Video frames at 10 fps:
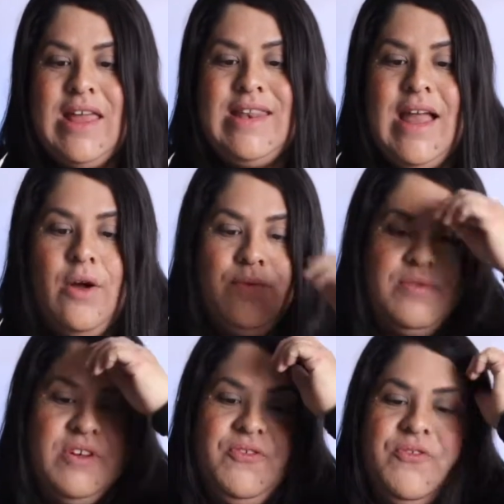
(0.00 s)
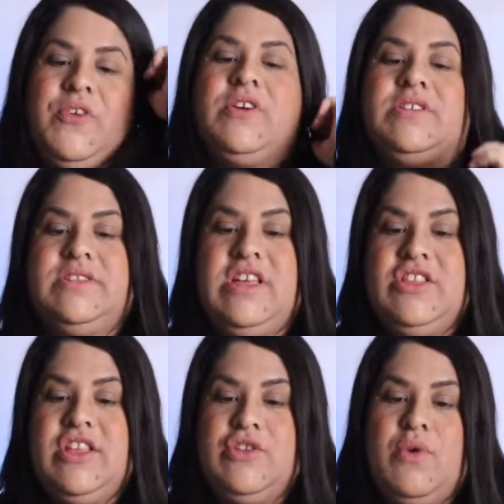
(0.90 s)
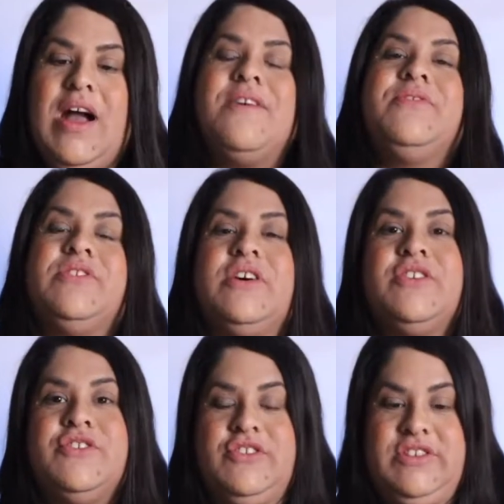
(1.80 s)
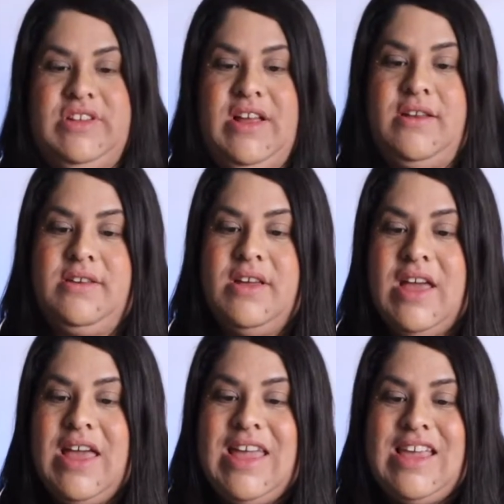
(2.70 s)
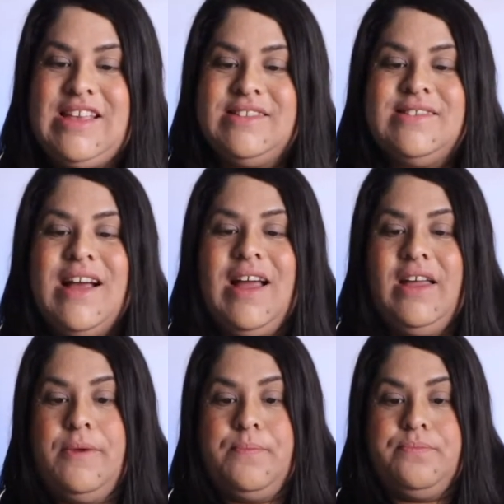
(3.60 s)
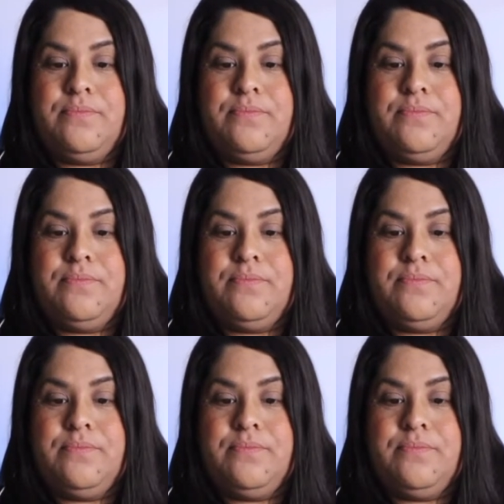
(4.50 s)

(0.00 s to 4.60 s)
Now, the first thing that you have to understand is that